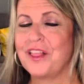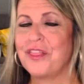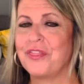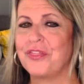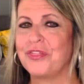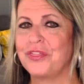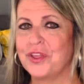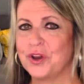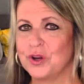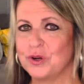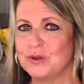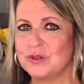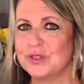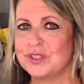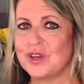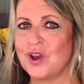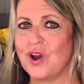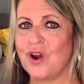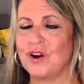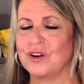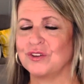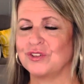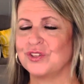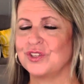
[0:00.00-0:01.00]
Those
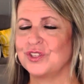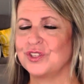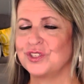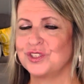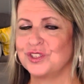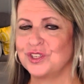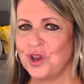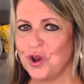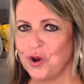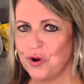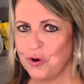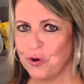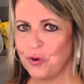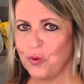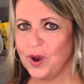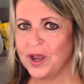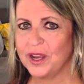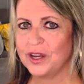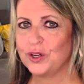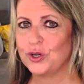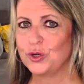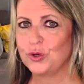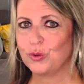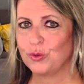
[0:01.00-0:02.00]
are so
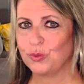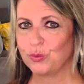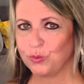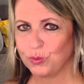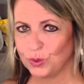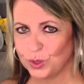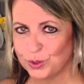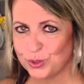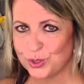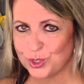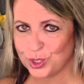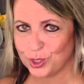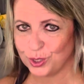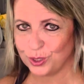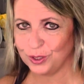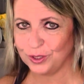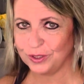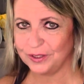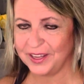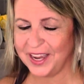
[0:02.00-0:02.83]
crucial.